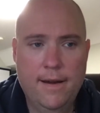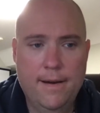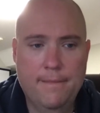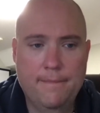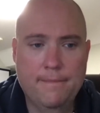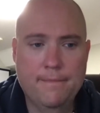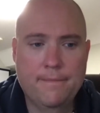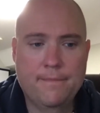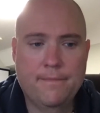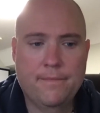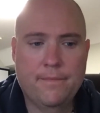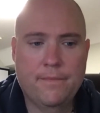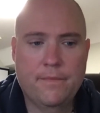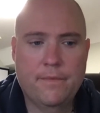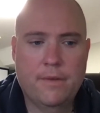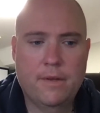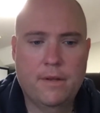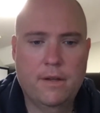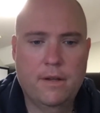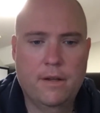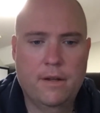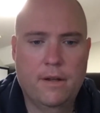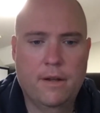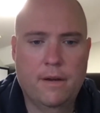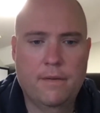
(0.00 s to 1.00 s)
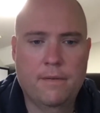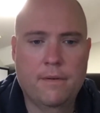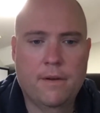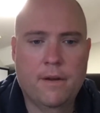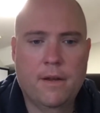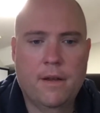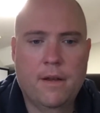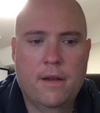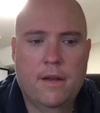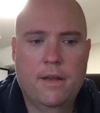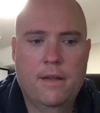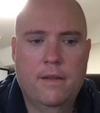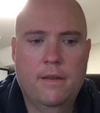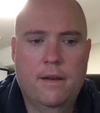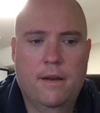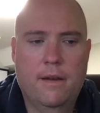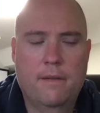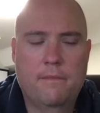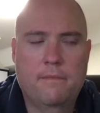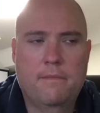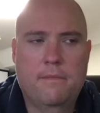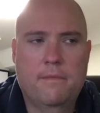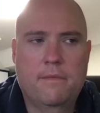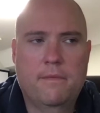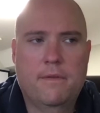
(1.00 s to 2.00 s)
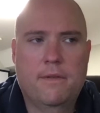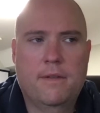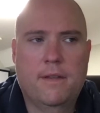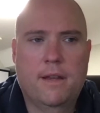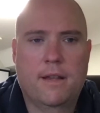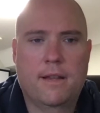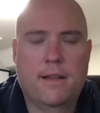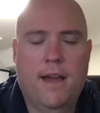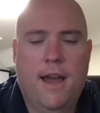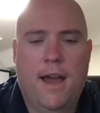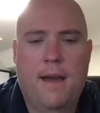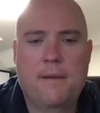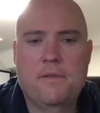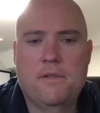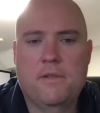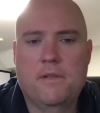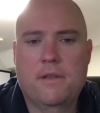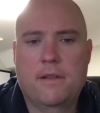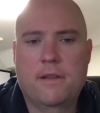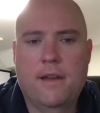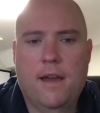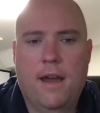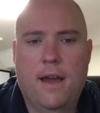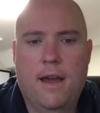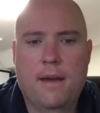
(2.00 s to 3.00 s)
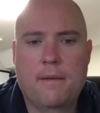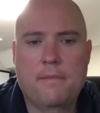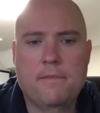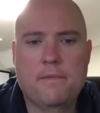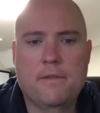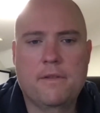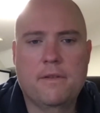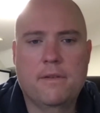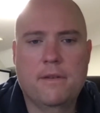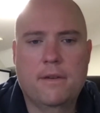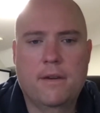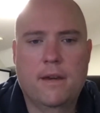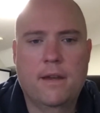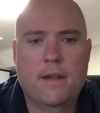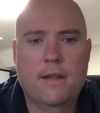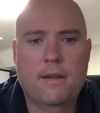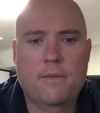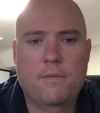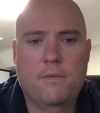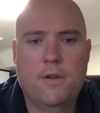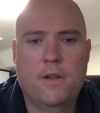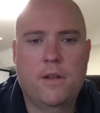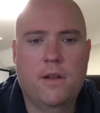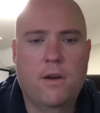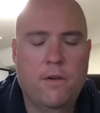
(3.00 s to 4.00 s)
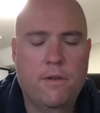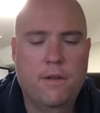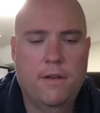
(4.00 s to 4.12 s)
And then, you know, the times are the times,